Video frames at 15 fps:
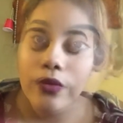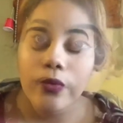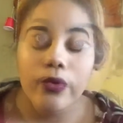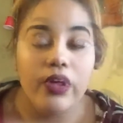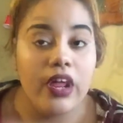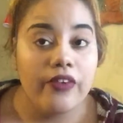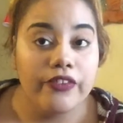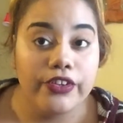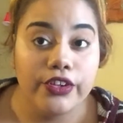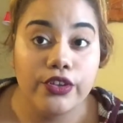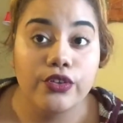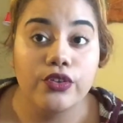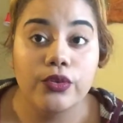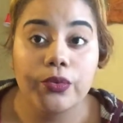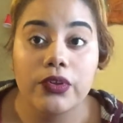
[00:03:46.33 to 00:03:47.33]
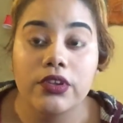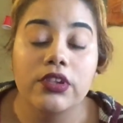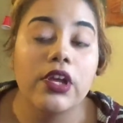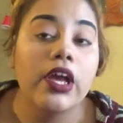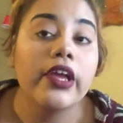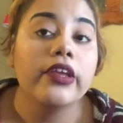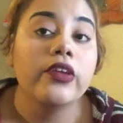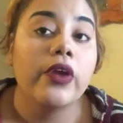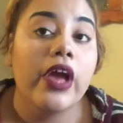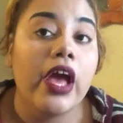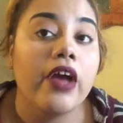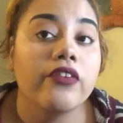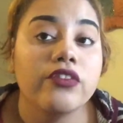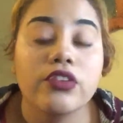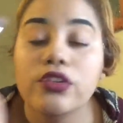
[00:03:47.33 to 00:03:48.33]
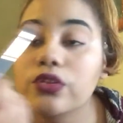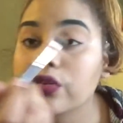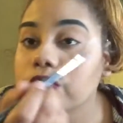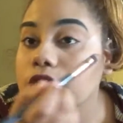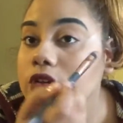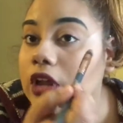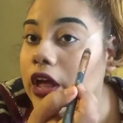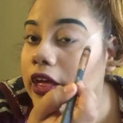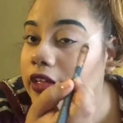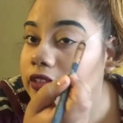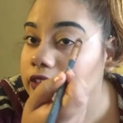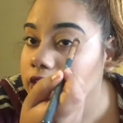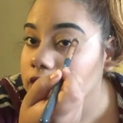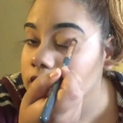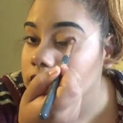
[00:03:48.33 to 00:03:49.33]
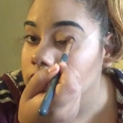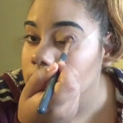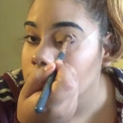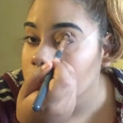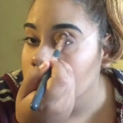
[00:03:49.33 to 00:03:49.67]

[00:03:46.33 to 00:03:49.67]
Whatever you do to one side, you have to do to the other.